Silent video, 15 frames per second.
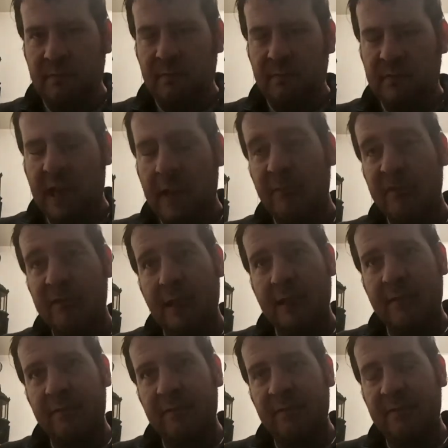games
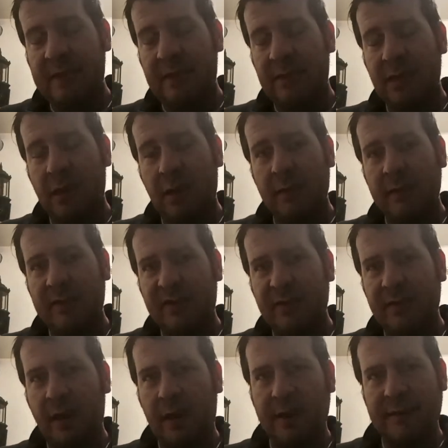like Veilguard should
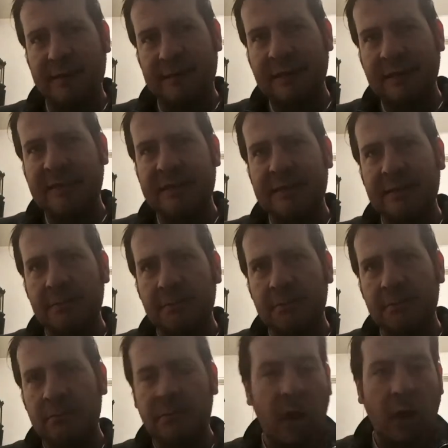not exist?
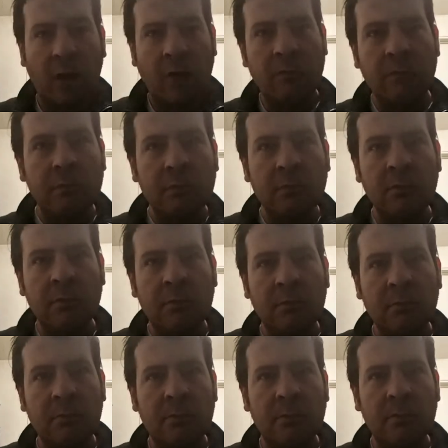No.
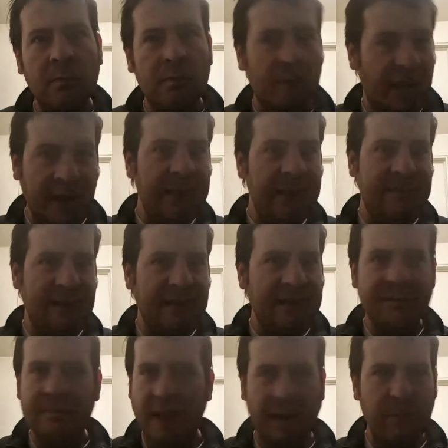They can
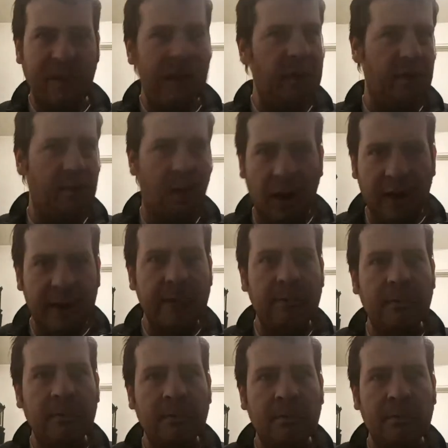exist. They can be on the
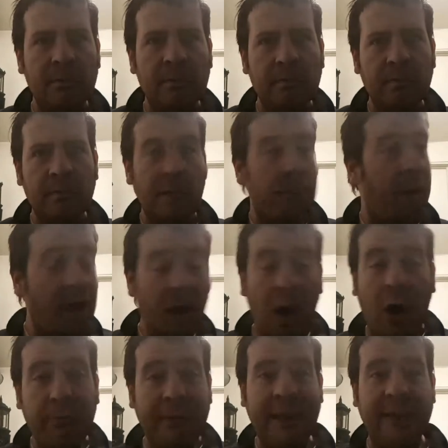market. By
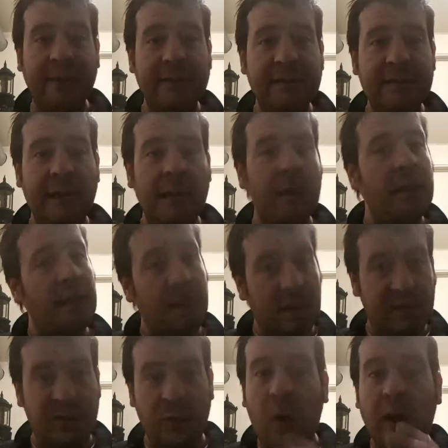all means.
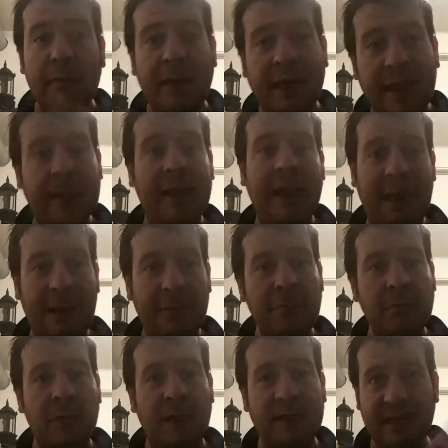If you want to make a
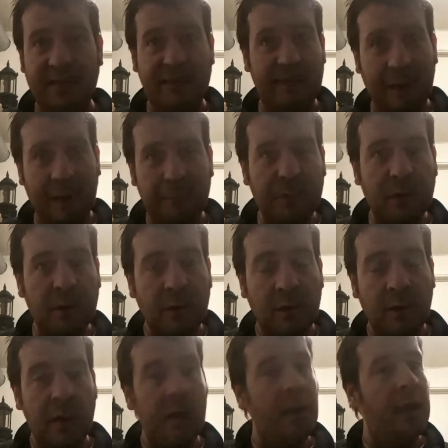game as a developer
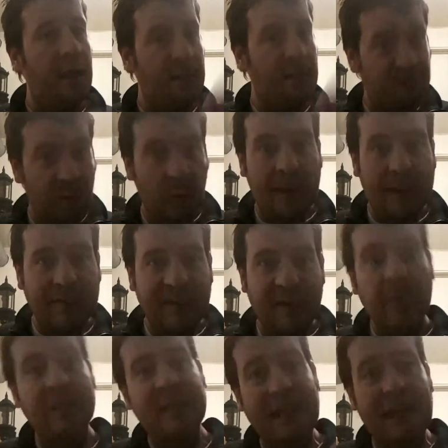and throw it out there
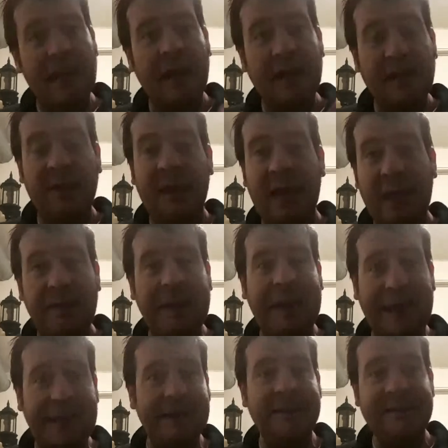with that kind of
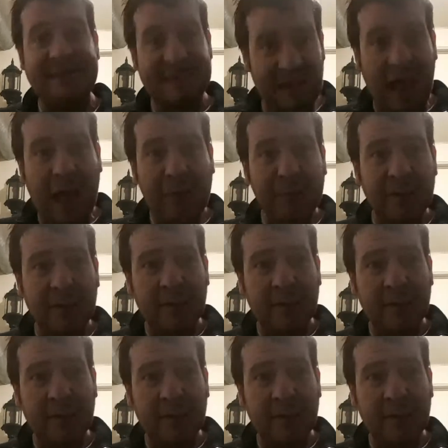heavy-handed slop,